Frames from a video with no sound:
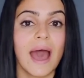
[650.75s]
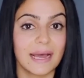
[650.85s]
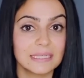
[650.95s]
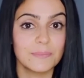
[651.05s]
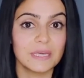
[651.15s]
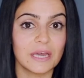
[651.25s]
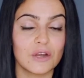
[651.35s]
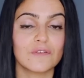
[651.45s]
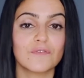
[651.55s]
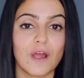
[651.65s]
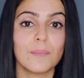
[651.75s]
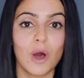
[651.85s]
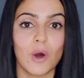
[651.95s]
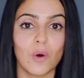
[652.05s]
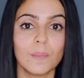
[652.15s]
as a beginner from
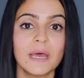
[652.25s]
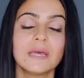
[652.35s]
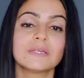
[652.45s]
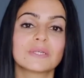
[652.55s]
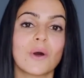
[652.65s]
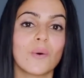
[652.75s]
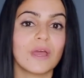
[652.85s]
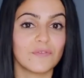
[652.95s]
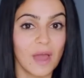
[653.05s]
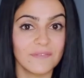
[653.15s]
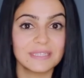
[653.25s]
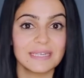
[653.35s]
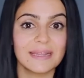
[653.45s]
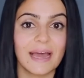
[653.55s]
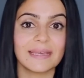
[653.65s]
home. So if you haven't
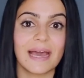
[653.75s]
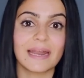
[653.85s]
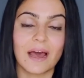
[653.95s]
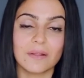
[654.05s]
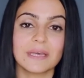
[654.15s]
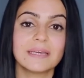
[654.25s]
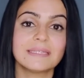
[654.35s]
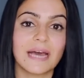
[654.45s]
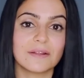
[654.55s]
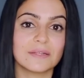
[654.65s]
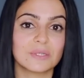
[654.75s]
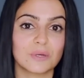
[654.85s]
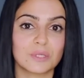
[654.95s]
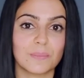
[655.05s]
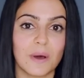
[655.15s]
seen that yet, I'll link it down in the
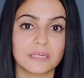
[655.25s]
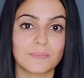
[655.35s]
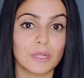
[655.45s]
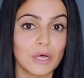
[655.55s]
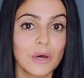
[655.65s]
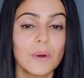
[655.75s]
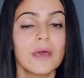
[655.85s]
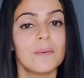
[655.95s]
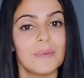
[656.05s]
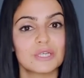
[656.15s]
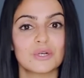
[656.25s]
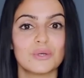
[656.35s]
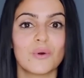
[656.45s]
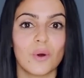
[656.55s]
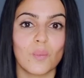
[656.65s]
description box below. Make sure
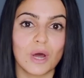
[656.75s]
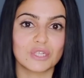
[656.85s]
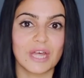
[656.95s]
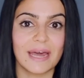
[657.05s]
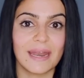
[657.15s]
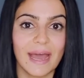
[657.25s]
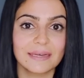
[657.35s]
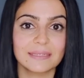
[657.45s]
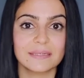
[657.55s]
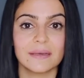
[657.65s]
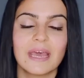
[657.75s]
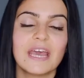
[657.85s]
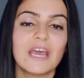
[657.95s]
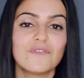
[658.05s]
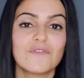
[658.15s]
you go and watch that next.
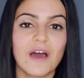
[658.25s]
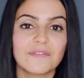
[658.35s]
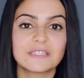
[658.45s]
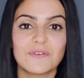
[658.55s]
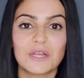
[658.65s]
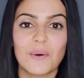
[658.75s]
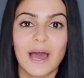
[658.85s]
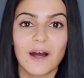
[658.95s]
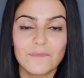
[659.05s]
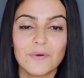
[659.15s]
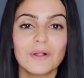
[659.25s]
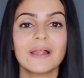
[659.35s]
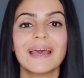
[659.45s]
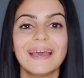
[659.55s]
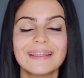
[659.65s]
If you found this video helpful,
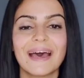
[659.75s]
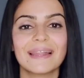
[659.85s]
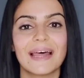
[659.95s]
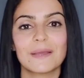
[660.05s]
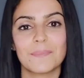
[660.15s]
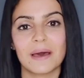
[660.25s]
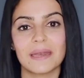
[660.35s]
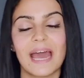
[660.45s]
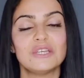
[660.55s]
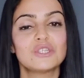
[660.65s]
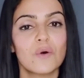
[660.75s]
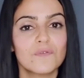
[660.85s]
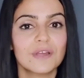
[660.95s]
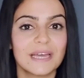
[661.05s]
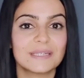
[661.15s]
hit that like button and
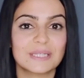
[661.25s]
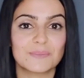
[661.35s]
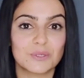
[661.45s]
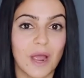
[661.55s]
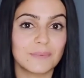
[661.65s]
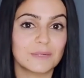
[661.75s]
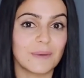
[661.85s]
don't forget to subscribe to